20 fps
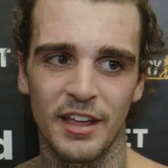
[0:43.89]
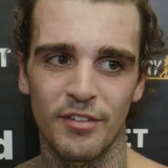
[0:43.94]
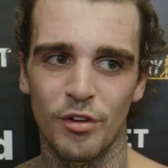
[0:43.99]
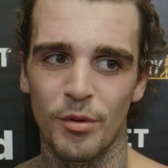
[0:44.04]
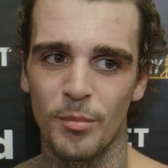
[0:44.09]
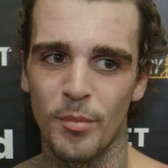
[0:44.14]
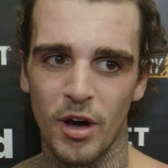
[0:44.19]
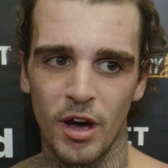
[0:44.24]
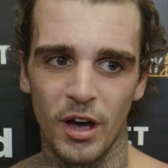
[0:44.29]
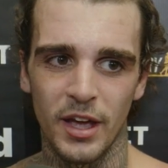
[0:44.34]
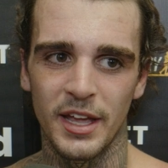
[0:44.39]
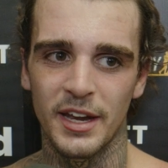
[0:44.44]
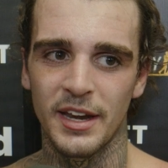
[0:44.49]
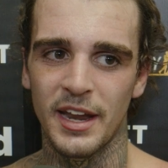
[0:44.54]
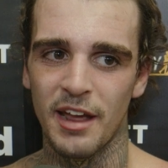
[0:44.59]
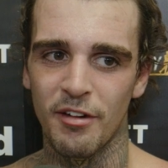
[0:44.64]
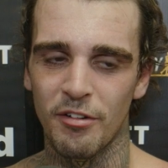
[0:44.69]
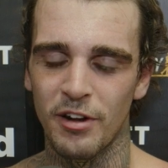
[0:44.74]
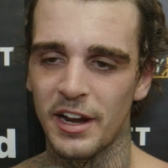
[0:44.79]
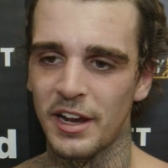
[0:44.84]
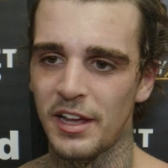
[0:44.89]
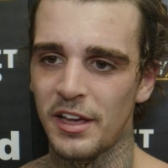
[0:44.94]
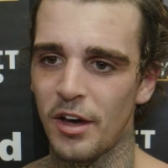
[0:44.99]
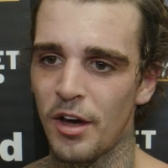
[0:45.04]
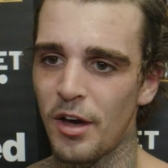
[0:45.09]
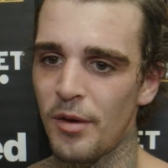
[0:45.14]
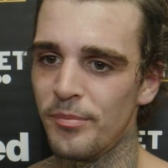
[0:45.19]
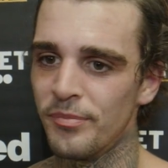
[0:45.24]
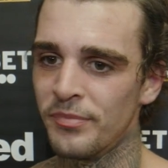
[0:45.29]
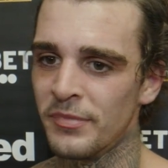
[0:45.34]
You've got Martin, Eric,
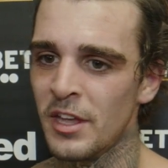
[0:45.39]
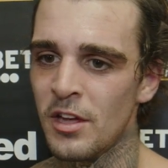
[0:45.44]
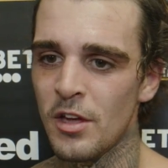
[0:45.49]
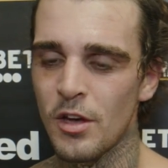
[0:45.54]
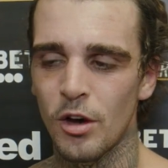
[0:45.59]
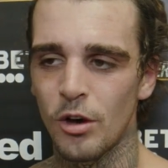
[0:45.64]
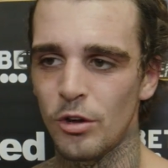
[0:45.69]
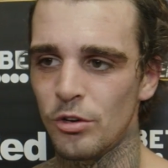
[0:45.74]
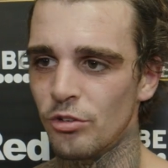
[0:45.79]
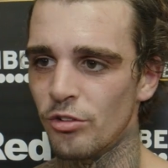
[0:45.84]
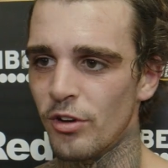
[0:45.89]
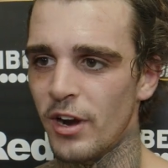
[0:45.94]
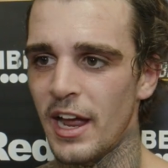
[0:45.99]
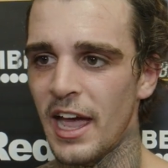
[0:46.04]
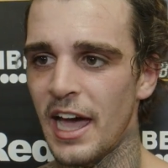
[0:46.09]
Andre,